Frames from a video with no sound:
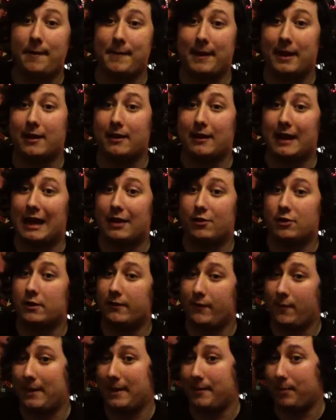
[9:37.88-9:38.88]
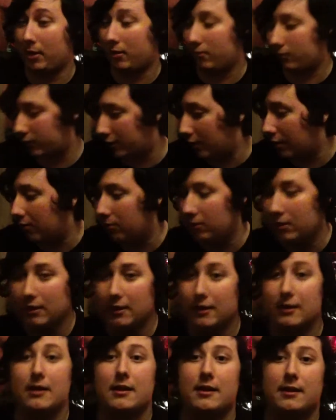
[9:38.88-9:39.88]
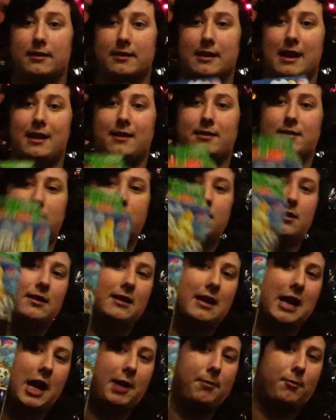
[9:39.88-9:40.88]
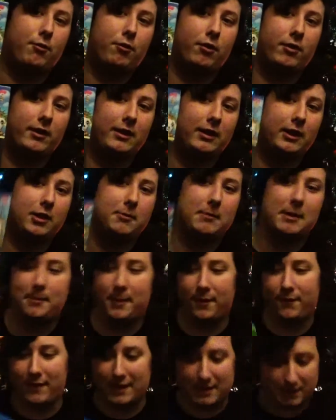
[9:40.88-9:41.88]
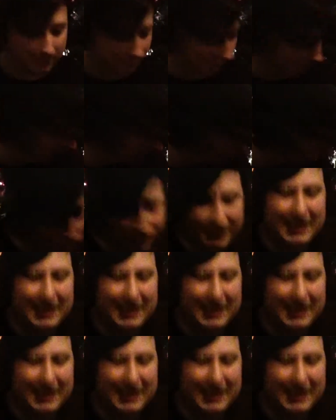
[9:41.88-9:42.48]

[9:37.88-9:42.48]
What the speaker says: big collection of Amiibo, so that's Animal Crossing Amiibo Festival.